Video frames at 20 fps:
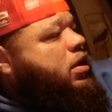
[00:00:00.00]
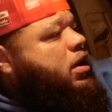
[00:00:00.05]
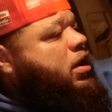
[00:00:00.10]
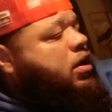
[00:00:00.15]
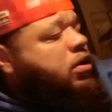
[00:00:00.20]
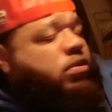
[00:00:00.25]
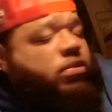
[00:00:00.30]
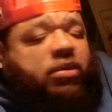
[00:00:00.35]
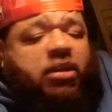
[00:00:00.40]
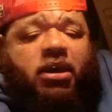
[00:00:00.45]

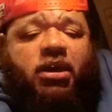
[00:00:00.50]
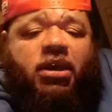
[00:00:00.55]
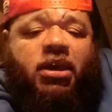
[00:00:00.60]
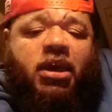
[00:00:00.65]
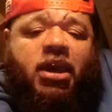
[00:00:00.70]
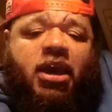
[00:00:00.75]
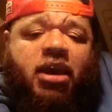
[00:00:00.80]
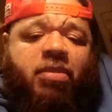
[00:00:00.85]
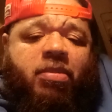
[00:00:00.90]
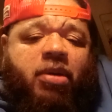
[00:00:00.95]
I don't think he
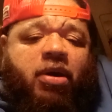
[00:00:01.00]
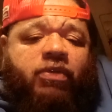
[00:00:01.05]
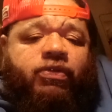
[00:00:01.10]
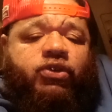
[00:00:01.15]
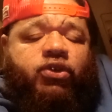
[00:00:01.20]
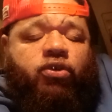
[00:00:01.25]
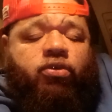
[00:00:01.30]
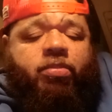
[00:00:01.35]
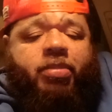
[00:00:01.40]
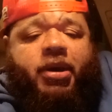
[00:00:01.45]
came off
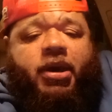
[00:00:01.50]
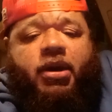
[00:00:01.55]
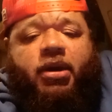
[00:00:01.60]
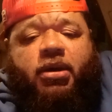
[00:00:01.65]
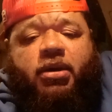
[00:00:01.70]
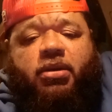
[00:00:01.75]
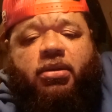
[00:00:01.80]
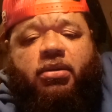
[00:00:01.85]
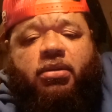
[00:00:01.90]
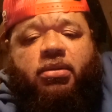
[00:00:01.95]
so
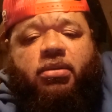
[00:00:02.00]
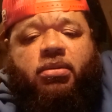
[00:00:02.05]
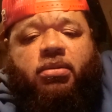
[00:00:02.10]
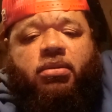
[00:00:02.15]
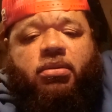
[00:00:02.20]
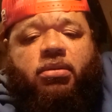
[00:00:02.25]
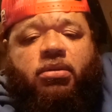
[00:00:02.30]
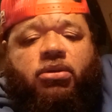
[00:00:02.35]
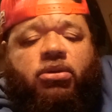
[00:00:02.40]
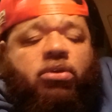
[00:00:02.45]
bad.
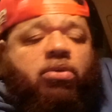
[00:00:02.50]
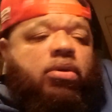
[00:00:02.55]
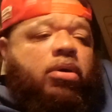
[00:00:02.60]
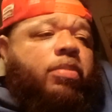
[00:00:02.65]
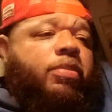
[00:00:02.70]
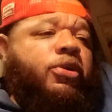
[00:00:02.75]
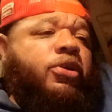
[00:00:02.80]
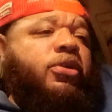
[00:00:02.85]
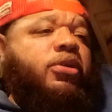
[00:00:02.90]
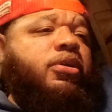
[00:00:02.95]
You know,
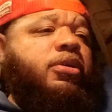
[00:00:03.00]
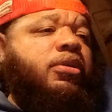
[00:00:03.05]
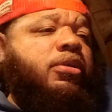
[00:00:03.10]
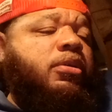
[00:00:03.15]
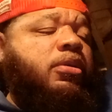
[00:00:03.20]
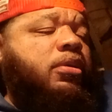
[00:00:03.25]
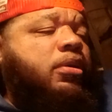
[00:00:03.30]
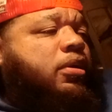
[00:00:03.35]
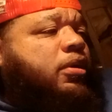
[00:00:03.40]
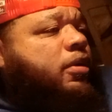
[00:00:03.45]
I'm
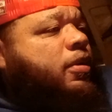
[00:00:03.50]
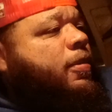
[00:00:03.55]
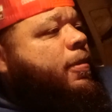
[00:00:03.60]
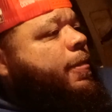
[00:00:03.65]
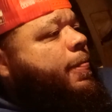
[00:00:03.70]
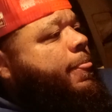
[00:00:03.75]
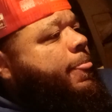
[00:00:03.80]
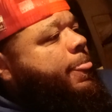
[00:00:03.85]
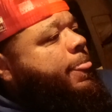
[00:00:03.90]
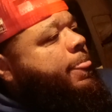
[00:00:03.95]
hearing
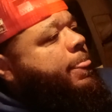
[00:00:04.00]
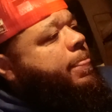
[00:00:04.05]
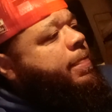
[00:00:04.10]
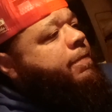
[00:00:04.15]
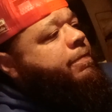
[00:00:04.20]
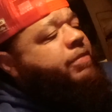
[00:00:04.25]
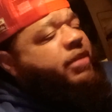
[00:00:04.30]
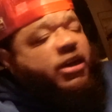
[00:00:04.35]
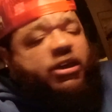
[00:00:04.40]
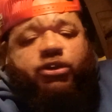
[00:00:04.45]

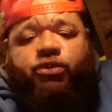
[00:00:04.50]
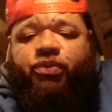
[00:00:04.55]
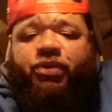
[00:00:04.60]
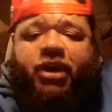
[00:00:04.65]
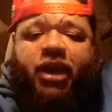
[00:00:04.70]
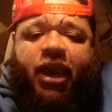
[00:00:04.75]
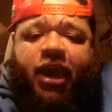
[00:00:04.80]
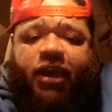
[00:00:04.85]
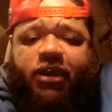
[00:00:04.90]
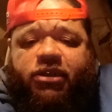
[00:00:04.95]
mixed
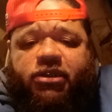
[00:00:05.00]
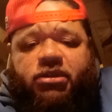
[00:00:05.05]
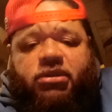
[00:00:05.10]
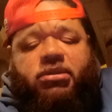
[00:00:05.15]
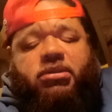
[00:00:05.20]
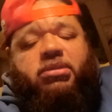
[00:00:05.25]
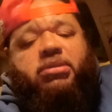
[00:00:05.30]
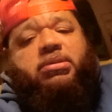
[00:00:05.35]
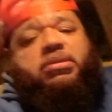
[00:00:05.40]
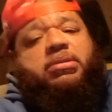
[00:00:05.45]

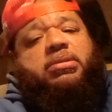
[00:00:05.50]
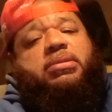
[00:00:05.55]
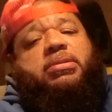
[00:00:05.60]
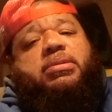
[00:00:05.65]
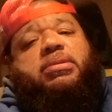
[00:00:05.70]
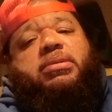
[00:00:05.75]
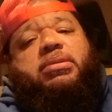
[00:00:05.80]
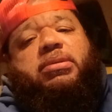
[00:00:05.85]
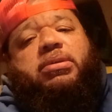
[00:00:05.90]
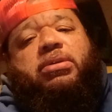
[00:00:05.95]
reactions.
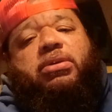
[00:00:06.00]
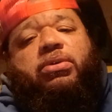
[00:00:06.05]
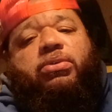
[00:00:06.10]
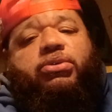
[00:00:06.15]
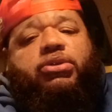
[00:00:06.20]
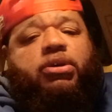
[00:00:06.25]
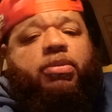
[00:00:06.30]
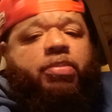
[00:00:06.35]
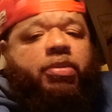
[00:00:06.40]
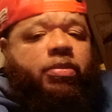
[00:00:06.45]
You know,
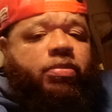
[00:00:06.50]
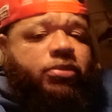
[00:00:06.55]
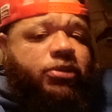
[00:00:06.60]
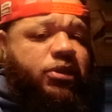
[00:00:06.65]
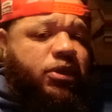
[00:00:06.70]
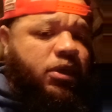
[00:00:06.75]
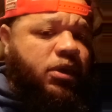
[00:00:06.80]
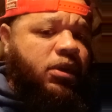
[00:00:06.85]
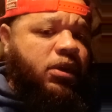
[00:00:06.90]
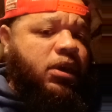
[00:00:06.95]
some people
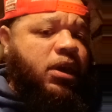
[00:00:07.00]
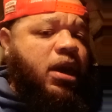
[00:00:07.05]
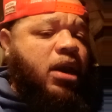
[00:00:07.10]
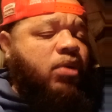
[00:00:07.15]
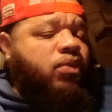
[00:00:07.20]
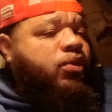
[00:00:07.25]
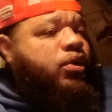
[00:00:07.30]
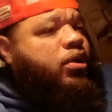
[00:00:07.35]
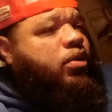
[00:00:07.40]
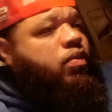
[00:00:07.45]
saying he
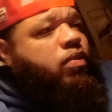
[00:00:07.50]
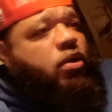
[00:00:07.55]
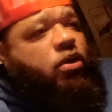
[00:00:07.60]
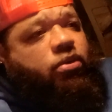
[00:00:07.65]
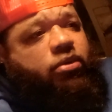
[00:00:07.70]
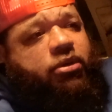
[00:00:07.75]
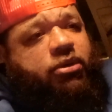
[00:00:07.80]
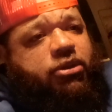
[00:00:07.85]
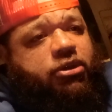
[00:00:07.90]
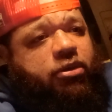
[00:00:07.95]
got
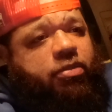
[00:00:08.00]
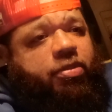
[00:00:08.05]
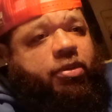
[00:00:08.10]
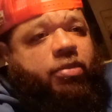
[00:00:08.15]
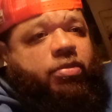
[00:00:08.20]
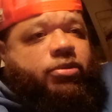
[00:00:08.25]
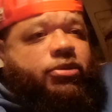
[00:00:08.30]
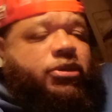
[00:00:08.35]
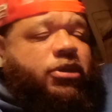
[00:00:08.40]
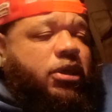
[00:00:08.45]
railroaded. Some
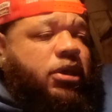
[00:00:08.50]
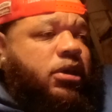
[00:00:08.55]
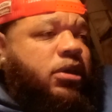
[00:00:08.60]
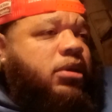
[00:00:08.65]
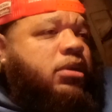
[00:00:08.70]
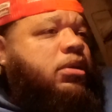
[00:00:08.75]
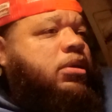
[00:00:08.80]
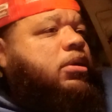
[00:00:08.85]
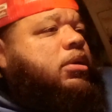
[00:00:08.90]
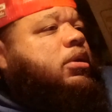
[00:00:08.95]
people
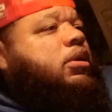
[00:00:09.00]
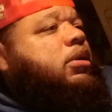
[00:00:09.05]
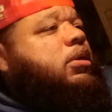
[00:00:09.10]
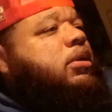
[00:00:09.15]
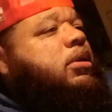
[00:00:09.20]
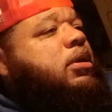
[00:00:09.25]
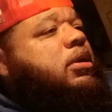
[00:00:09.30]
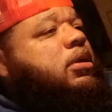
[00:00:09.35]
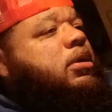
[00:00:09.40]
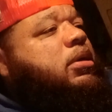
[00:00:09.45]
saying
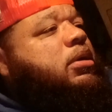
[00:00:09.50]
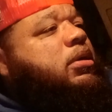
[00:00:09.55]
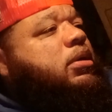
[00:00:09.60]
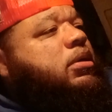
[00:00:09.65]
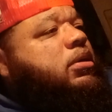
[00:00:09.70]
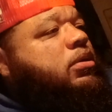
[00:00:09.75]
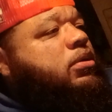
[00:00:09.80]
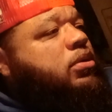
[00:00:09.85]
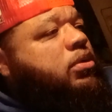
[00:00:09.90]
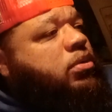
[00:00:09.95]
that
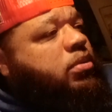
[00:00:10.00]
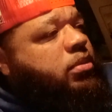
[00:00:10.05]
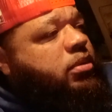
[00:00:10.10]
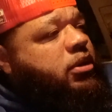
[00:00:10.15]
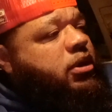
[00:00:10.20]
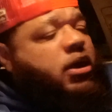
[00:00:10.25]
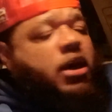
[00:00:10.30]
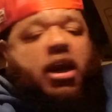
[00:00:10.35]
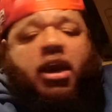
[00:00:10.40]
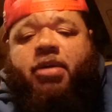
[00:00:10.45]

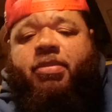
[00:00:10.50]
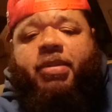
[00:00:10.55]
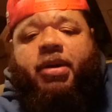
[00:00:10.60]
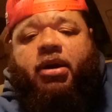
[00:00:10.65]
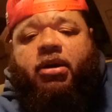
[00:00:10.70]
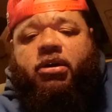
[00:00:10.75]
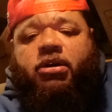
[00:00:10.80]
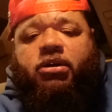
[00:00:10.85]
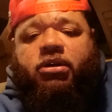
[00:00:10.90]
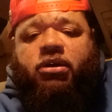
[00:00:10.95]
he came
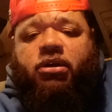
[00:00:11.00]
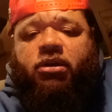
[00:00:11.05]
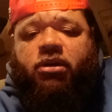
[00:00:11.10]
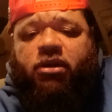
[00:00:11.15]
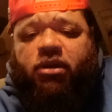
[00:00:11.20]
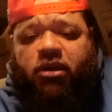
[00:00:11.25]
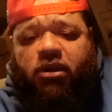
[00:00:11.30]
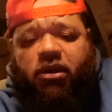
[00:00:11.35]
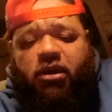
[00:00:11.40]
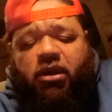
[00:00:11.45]
out good.
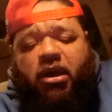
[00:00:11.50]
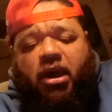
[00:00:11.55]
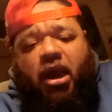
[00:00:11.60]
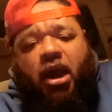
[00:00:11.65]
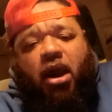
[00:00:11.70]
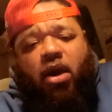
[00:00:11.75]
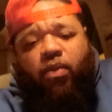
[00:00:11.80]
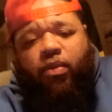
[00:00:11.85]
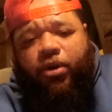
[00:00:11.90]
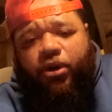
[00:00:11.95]

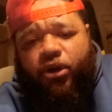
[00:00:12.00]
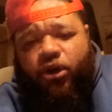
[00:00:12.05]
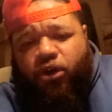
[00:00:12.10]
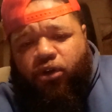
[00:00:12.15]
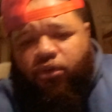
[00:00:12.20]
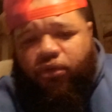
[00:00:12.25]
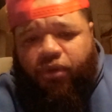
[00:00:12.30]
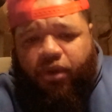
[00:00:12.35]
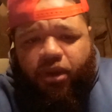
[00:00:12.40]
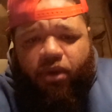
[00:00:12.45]
I want to
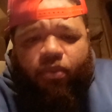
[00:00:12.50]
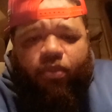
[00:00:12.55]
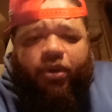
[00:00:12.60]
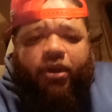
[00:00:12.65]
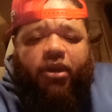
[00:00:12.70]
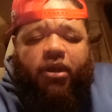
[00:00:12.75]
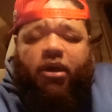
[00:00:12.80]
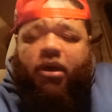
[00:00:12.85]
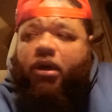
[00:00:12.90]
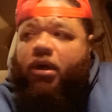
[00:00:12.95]
agree
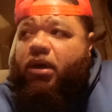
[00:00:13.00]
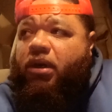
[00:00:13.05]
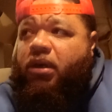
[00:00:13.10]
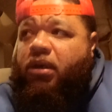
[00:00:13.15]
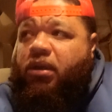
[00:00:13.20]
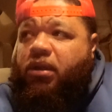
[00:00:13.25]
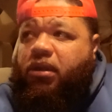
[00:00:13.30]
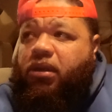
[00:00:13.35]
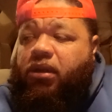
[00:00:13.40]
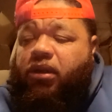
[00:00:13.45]
with
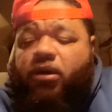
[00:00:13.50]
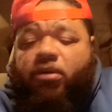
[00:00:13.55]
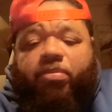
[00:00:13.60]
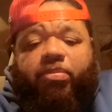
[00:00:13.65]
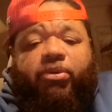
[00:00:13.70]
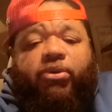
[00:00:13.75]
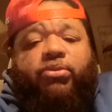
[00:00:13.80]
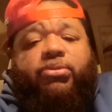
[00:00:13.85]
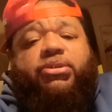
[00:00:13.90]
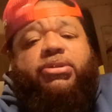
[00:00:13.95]
Lil
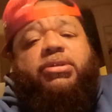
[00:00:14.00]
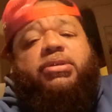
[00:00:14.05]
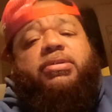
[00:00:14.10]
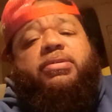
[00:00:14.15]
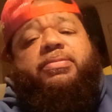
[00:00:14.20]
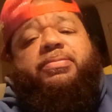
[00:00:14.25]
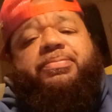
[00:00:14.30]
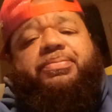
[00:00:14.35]
Boosie.